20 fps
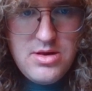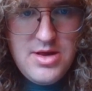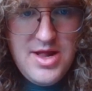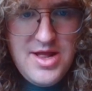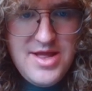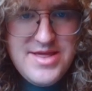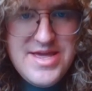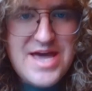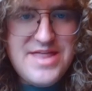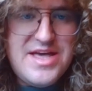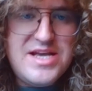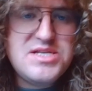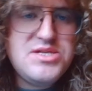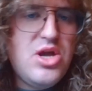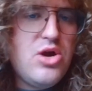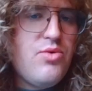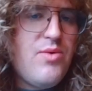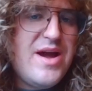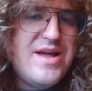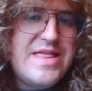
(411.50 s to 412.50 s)
Yeah, there's
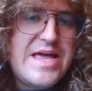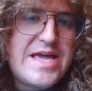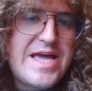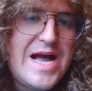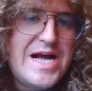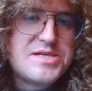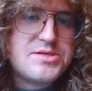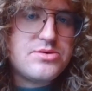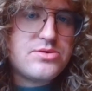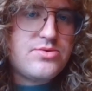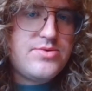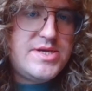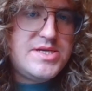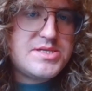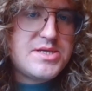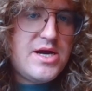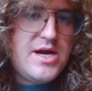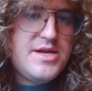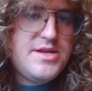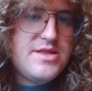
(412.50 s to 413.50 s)
no way they castle
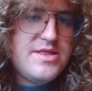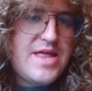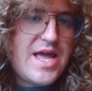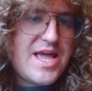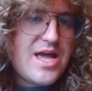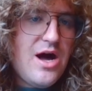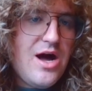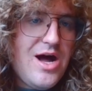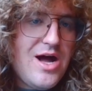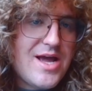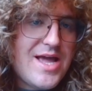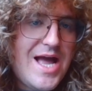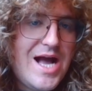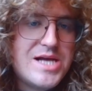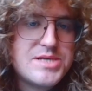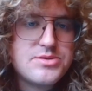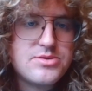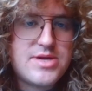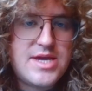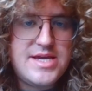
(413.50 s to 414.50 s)
queenside. They can't
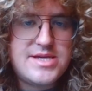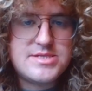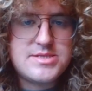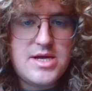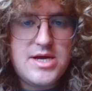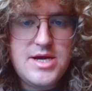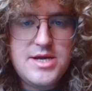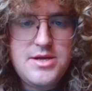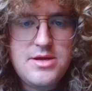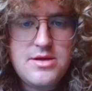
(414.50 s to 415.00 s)
castle kingside.